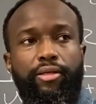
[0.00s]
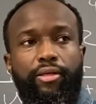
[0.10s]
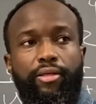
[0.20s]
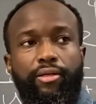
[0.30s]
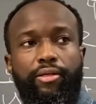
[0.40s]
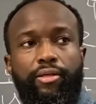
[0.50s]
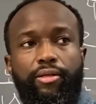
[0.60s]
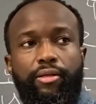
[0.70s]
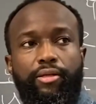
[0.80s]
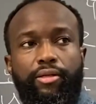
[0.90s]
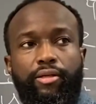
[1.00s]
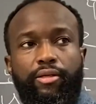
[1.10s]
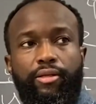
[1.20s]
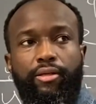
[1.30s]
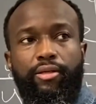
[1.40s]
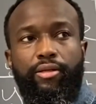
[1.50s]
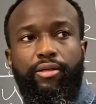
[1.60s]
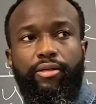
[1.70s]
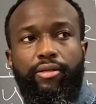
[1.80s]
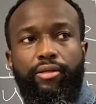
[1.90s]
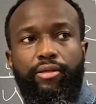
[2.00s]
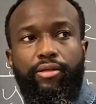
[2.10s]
(silence)